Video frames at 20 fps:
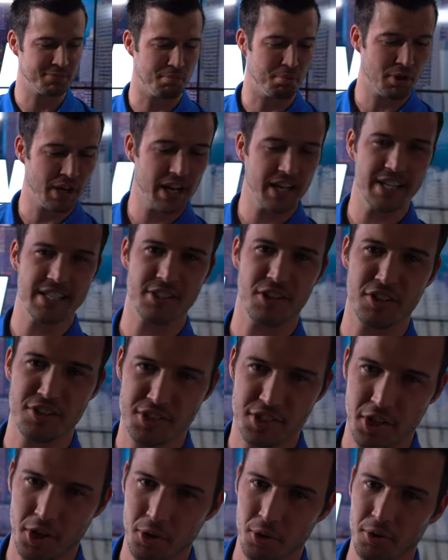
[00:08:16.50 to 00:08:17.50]
Brett is
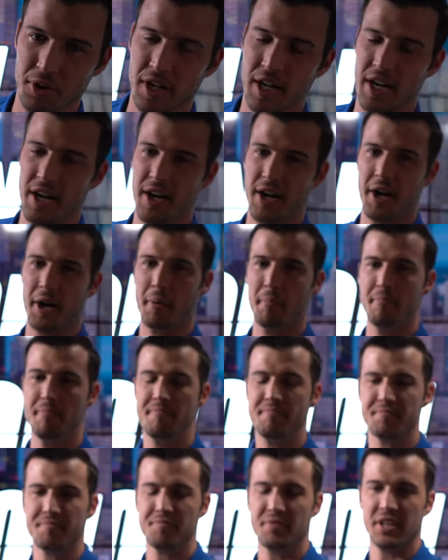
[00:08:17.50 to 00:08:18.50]
also
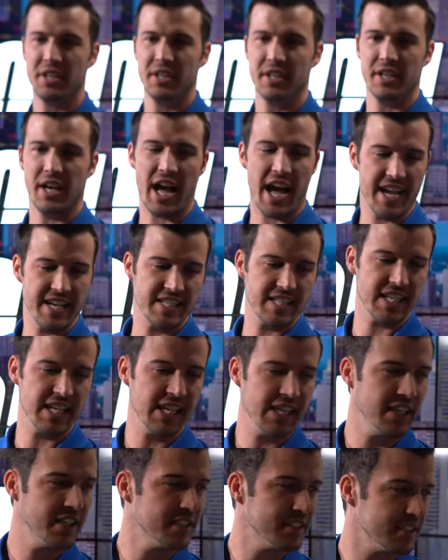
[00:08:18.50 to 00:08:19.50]

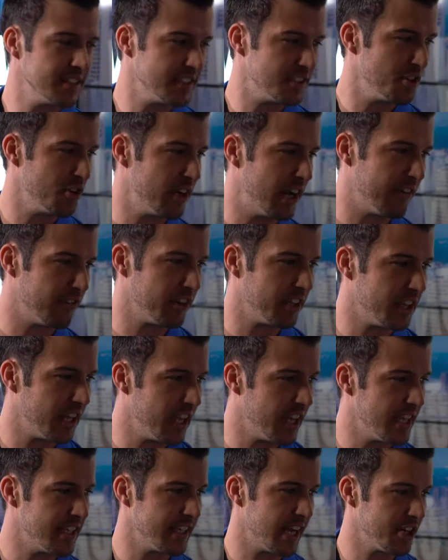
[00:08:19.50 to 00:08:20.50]
IT, doing
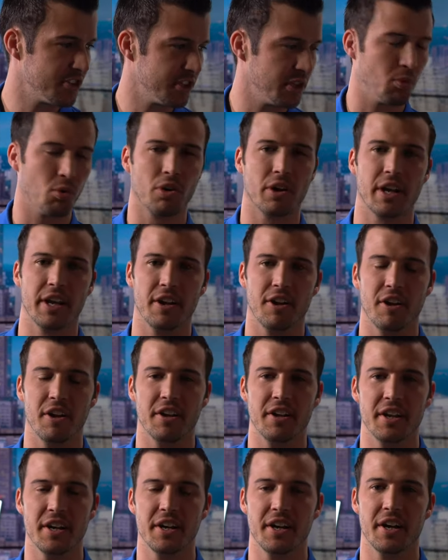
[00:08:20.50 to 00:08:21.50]
everything. He's actually working
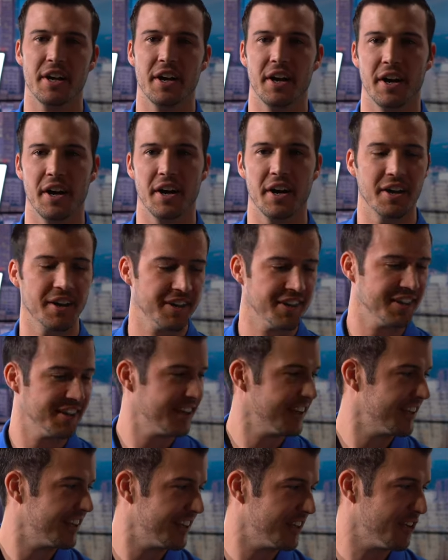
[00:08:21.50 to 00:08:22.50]
on,
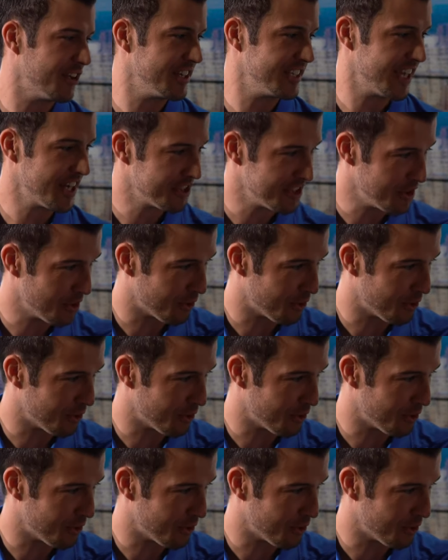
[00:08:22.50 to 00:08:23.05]
he's actually